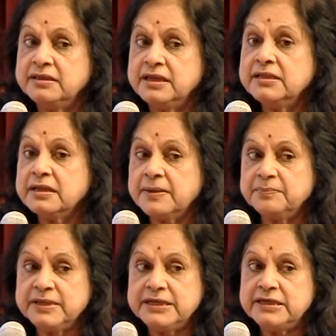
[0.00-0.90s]

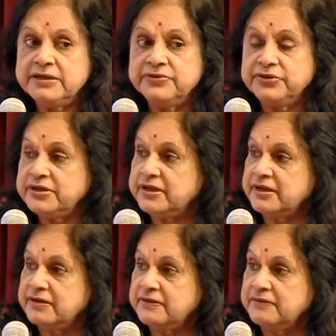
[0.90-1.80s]
incompletely
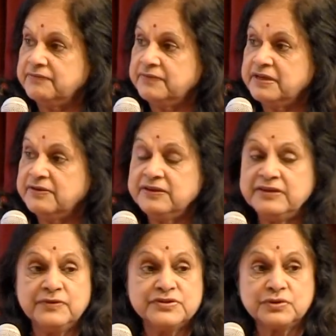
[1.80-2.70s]
treated if
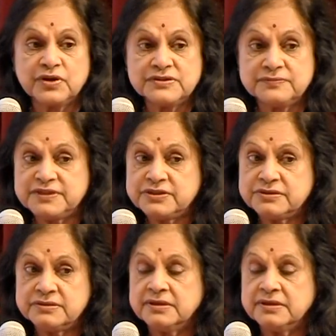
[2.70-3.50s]
he was not switched